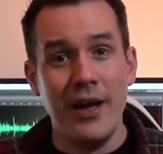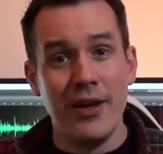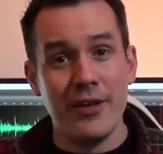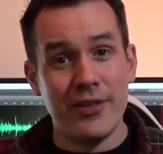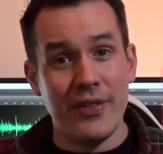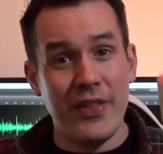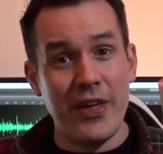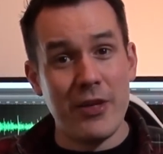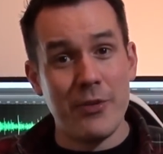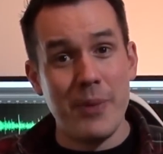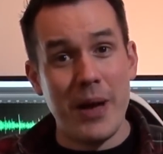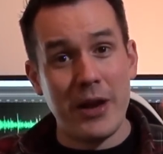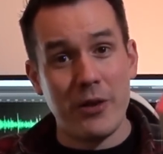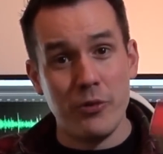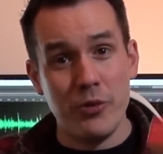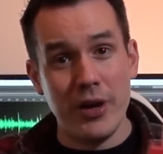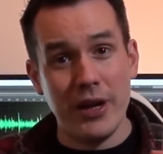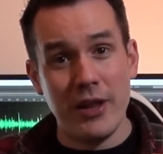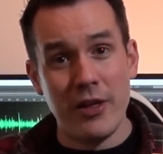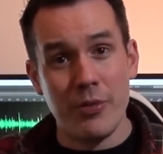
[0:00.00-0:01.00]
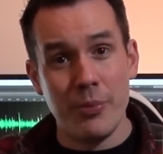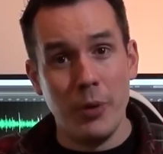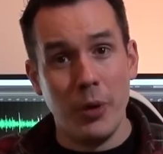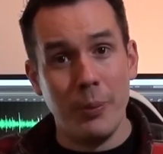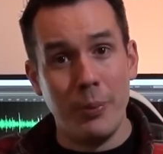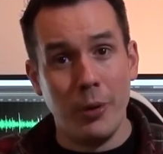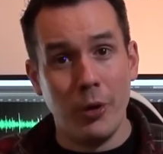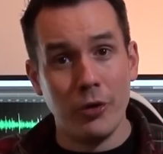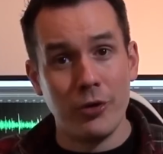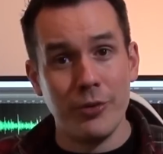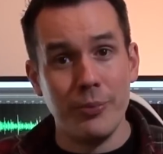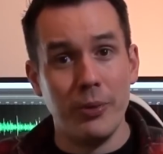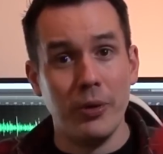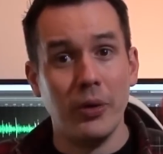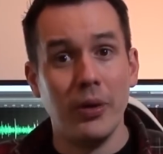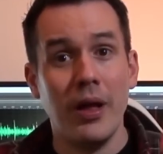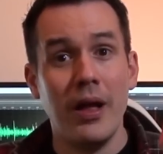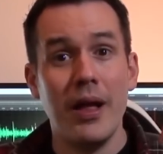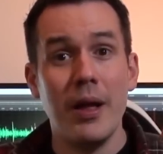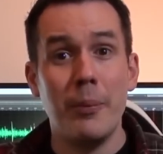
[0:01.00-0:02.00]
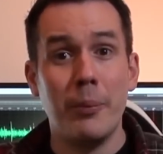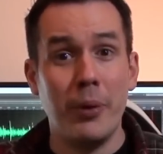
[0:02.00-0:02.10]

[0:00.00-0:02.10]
So these make really small portable